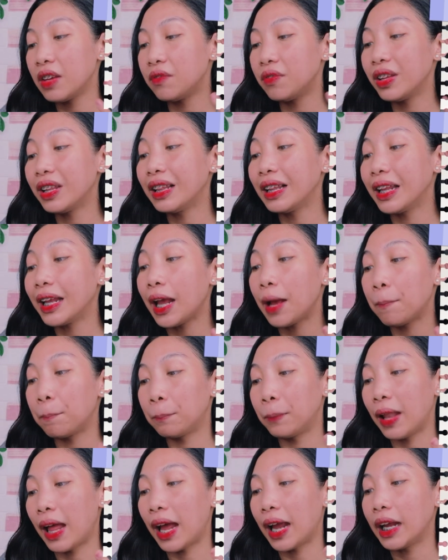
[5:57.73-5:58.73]
Evenly
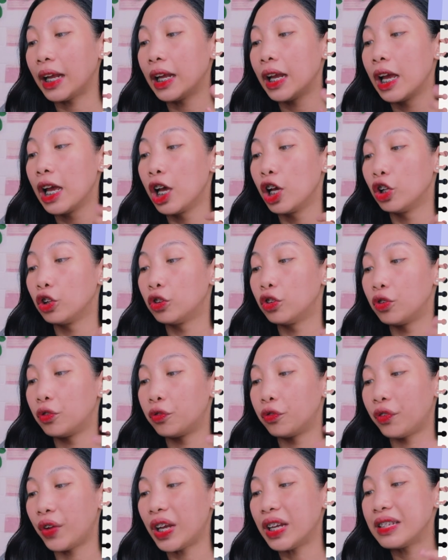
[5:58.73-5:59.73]
apply to
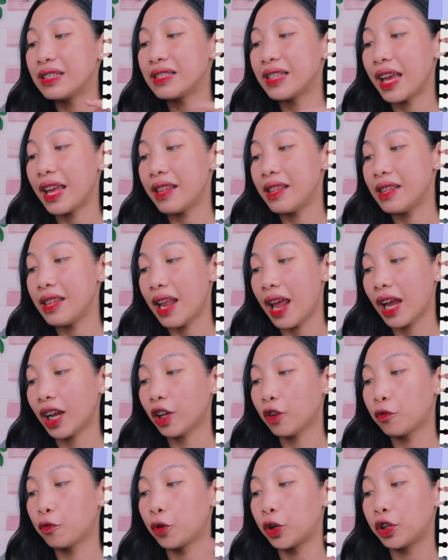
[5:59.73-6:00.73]
face and
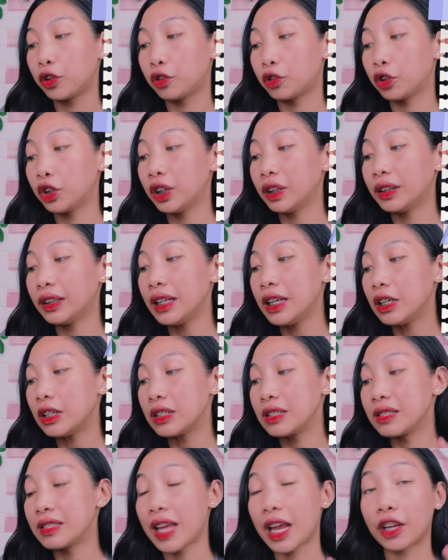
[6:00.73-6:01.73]
neck for 30
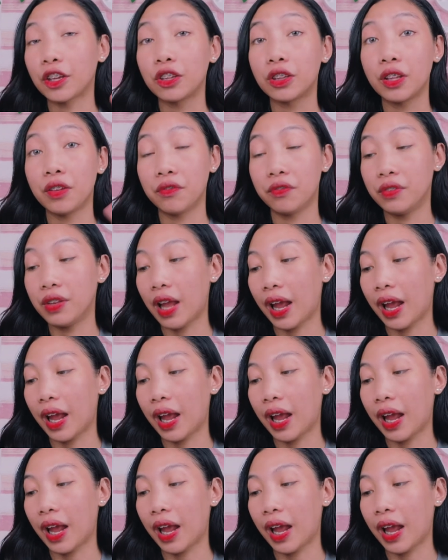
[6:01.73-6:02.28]
consecutive